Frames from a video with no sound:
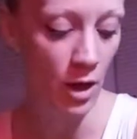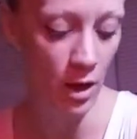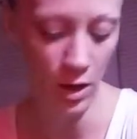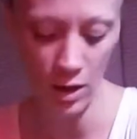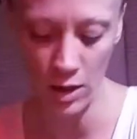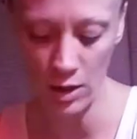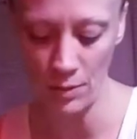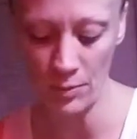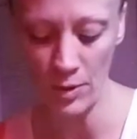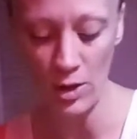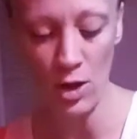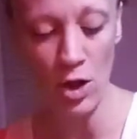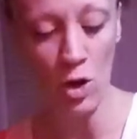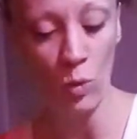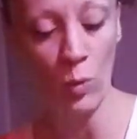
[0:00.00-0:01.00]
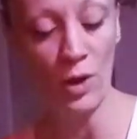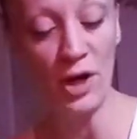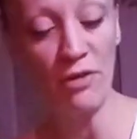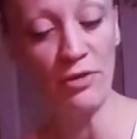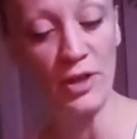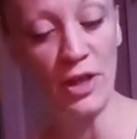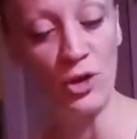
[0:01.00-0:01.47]
Um,
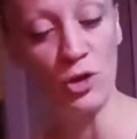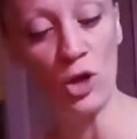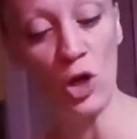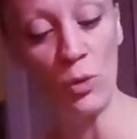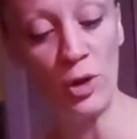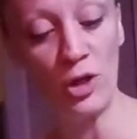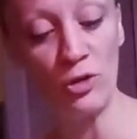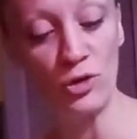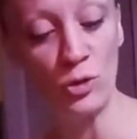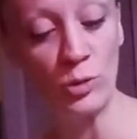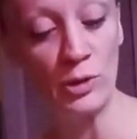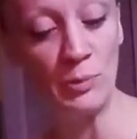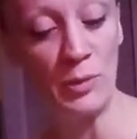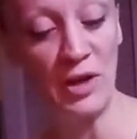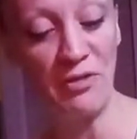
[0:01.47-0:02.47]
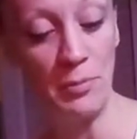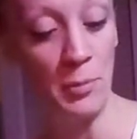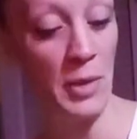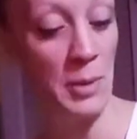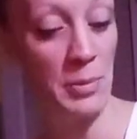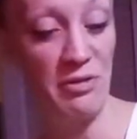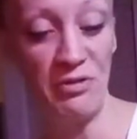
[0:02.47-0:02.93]
whatever that you're going through, it might,
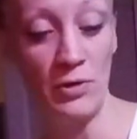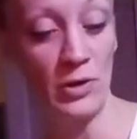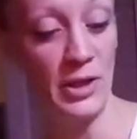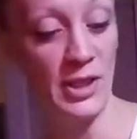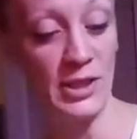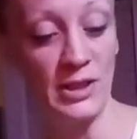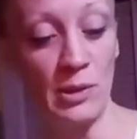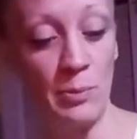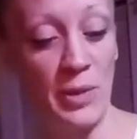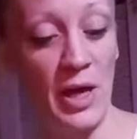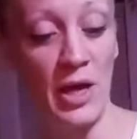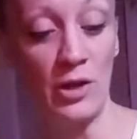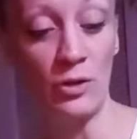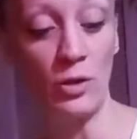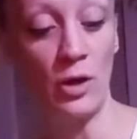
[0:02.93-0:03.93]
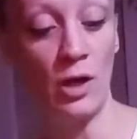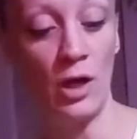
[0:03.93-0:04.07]
might be feeling like it's a battle.